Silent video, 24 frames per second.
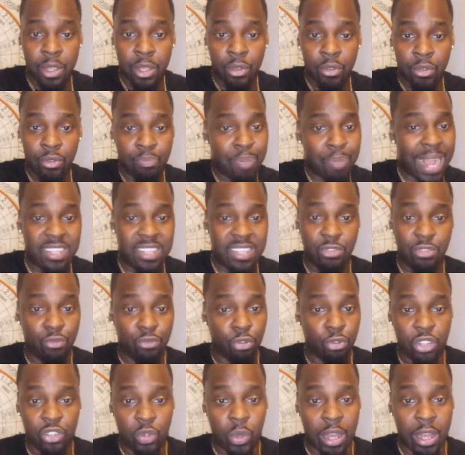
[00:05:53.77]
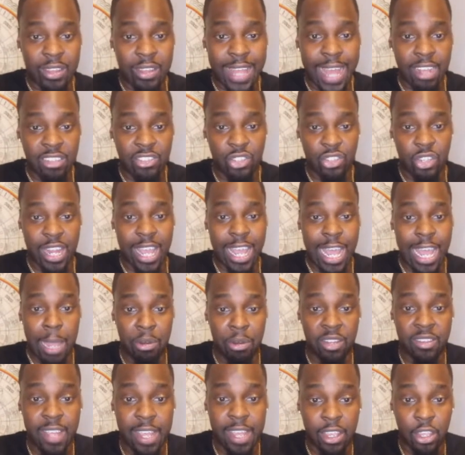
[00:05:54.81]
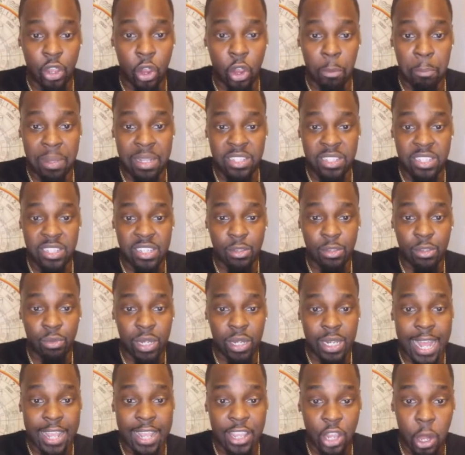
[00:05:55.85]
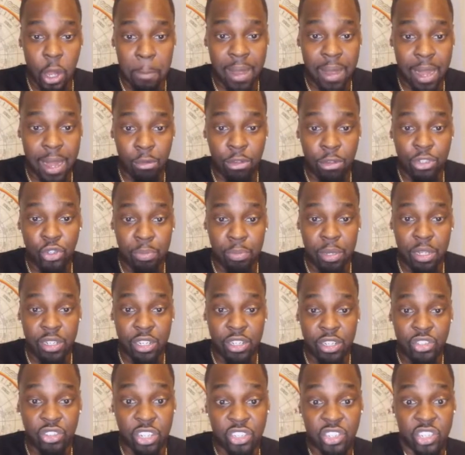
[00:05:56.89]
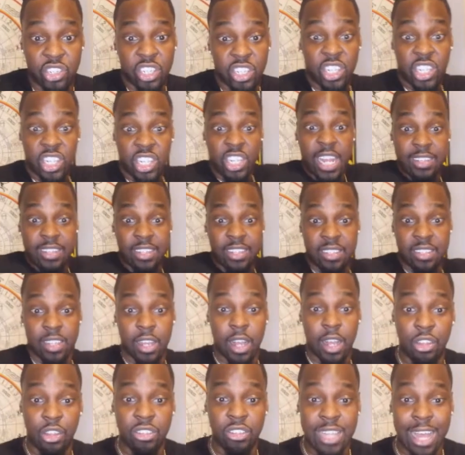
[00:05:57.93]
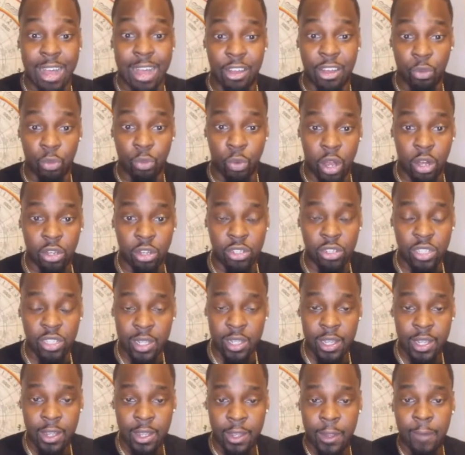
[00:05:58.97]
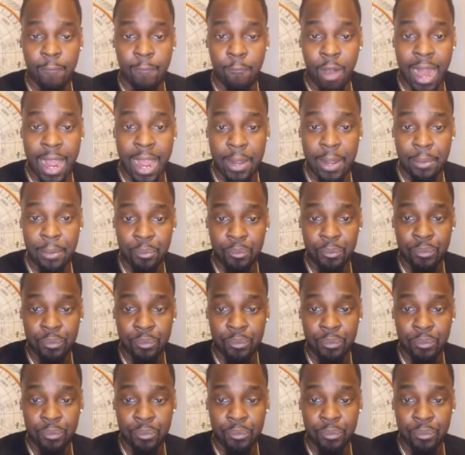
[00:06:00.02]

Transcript: Pisces rule the 12th house, so they're able to take your business and whatnot, your brand, what you build in instruction, connect it to others out in the world, right?